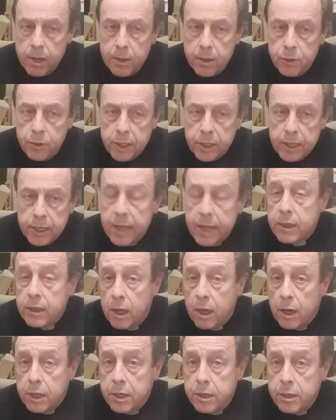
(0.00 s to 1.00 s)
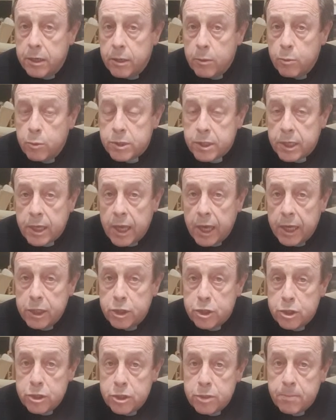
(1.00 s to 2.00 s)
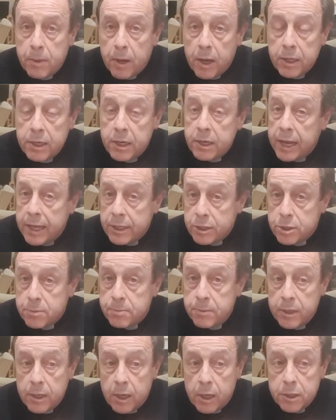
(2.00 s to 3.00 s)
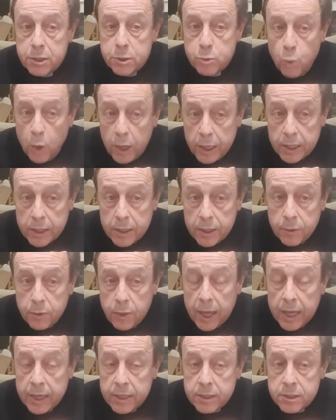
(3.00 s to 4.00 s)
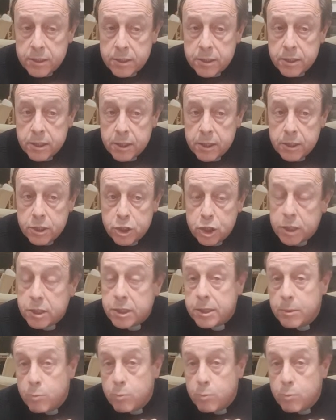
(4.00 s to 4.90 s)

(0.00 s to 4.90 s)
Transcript: The headline was occasioned by an announcement last week that Justin